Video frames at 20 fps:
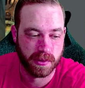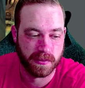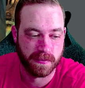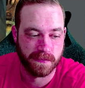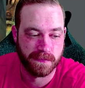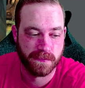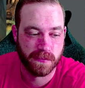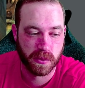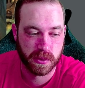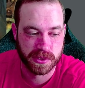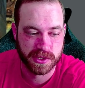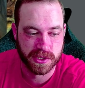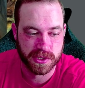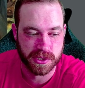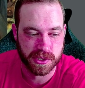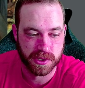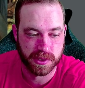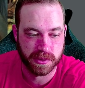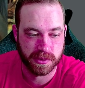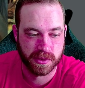forces
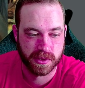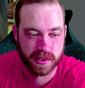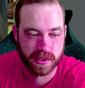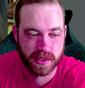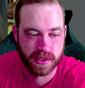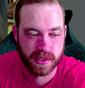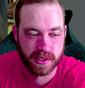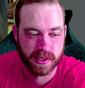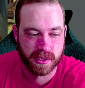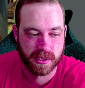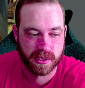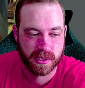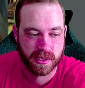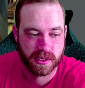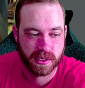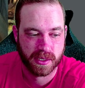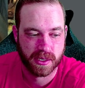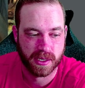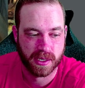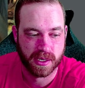you
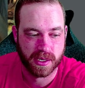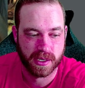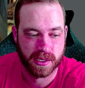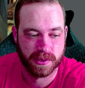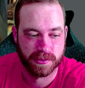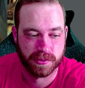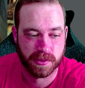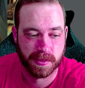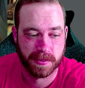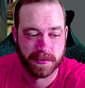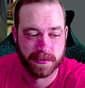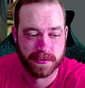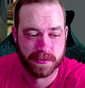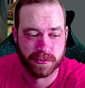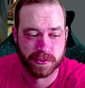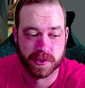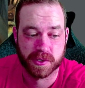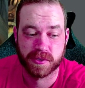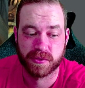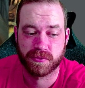
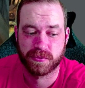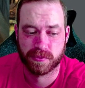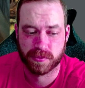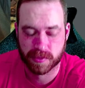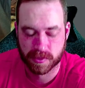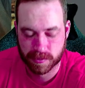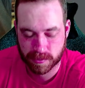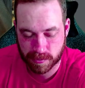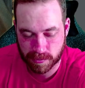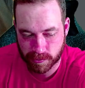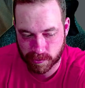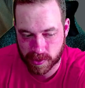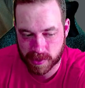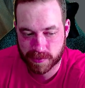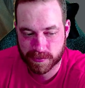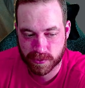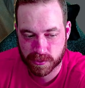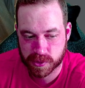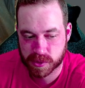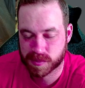the
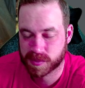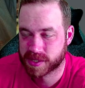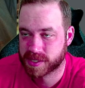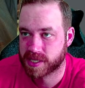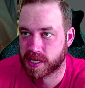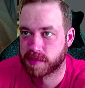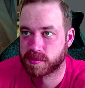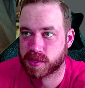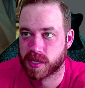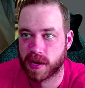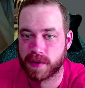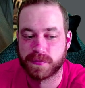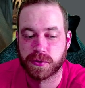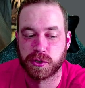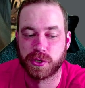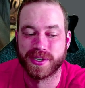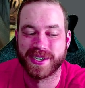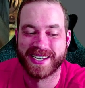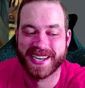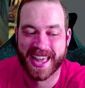reinforcement steps of
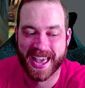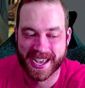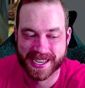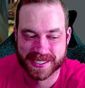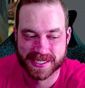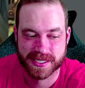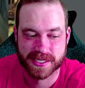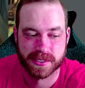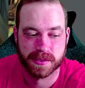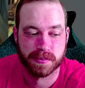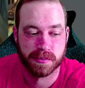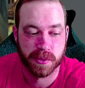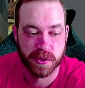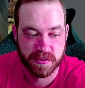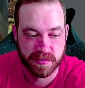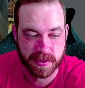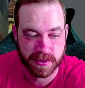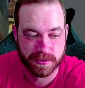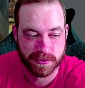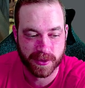your next
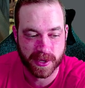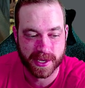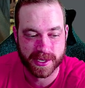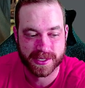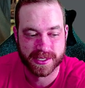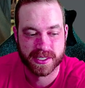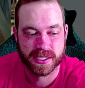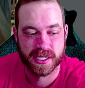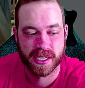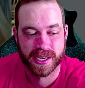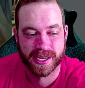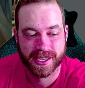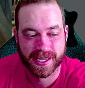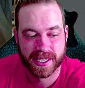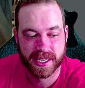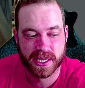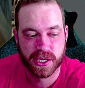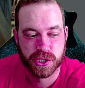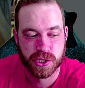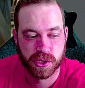movement phase.
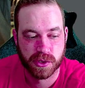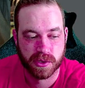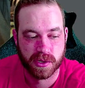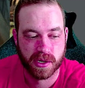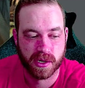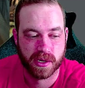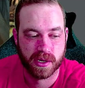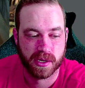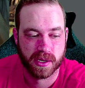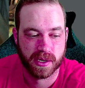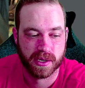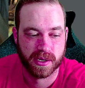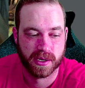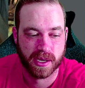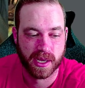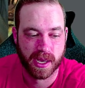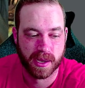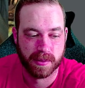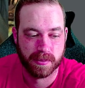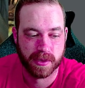Each unit
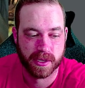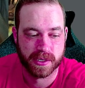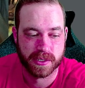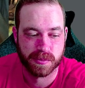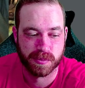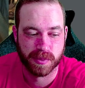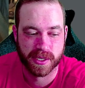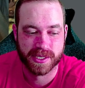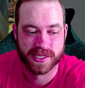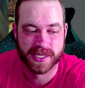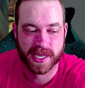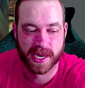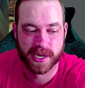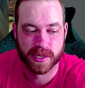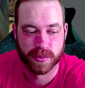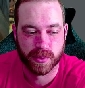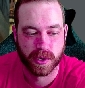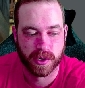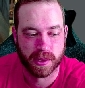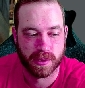is placed
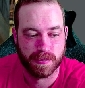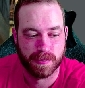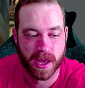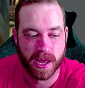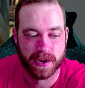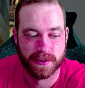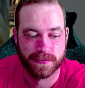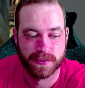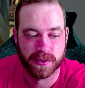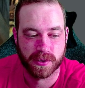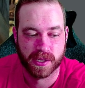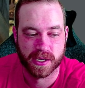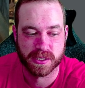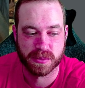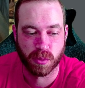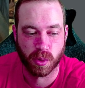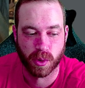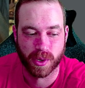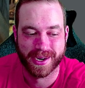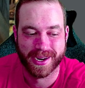anywhere on the battlefield that is
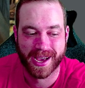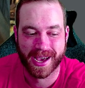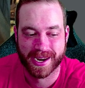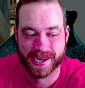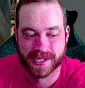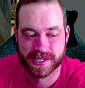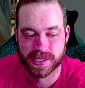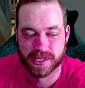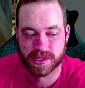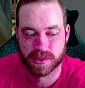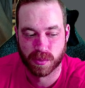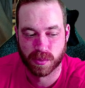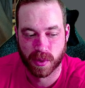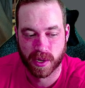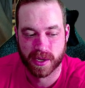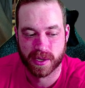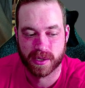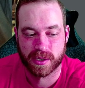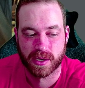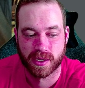more than 9 inches
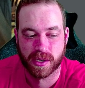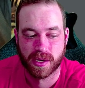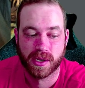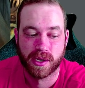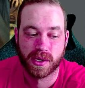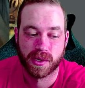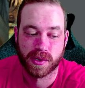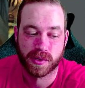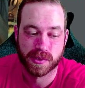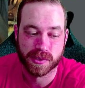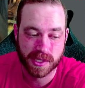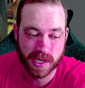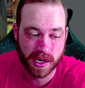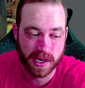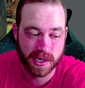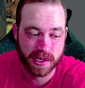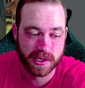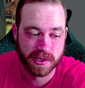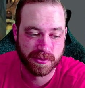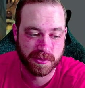away
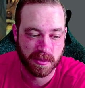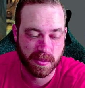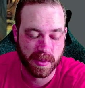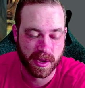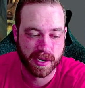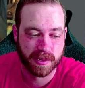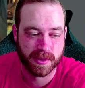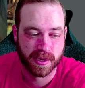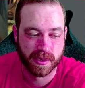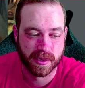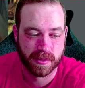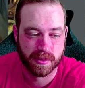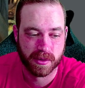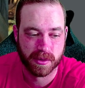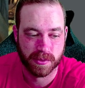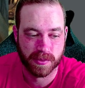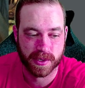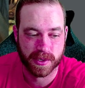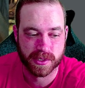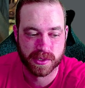horizontally from enemy
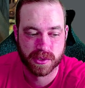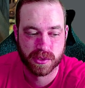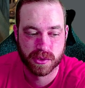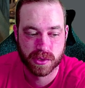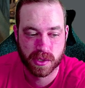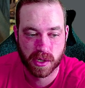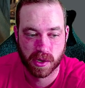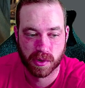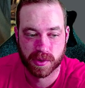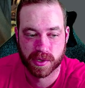units. So the